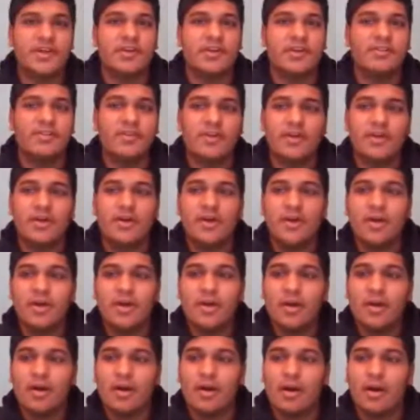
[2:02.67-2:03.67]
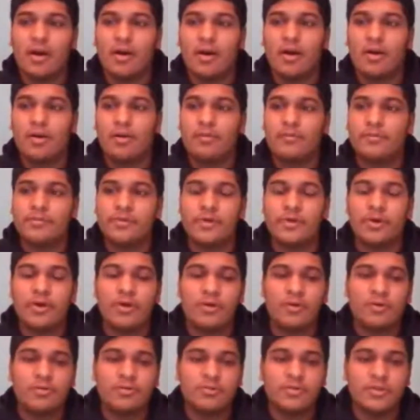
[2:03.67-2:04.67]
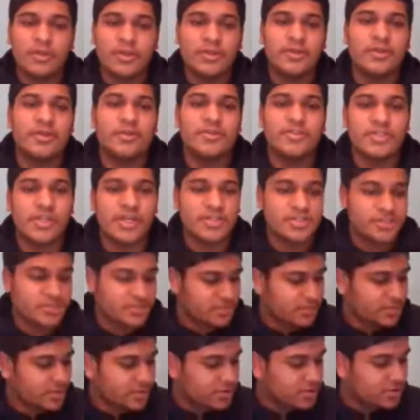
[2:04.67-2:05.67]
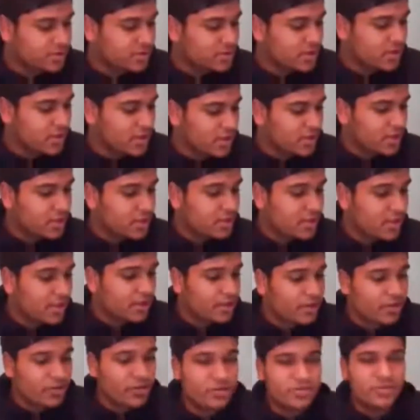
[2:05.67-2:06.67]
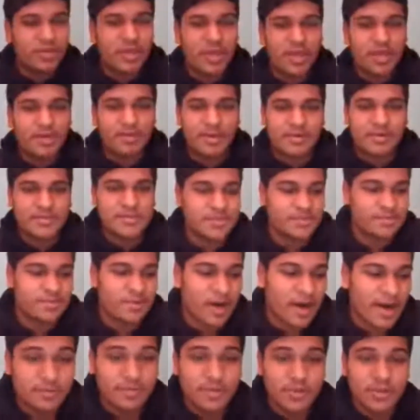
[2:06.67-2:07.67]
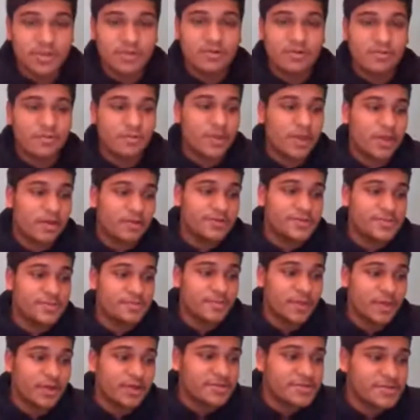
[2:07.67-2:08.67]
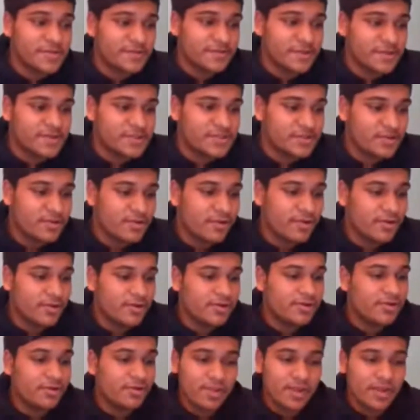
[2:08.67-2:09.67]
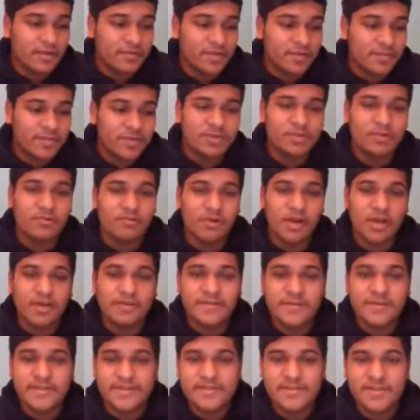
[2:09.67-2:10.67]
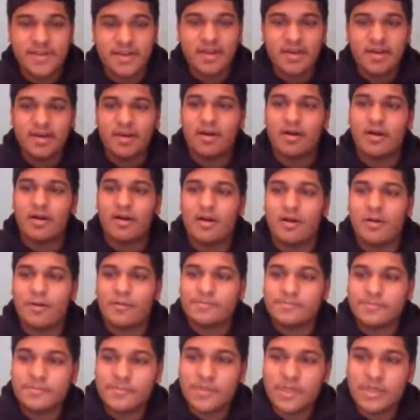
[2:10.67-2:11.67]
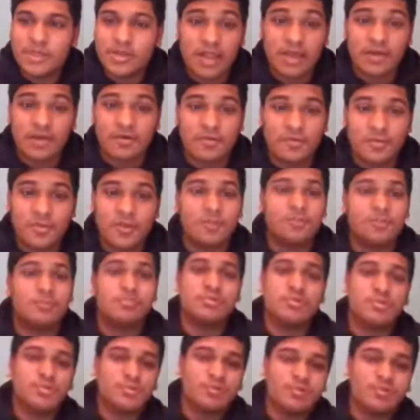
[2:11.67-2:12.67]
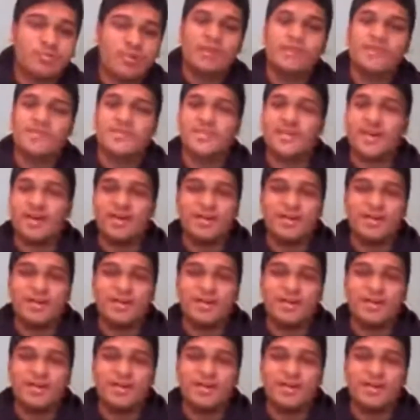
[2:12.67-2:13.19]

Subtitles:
And the Jets really they had a good game. I was surprised that they could beat the Bengals. The Bengals have looked so good. They even beat the Ravens. Like they blew the Ravens out.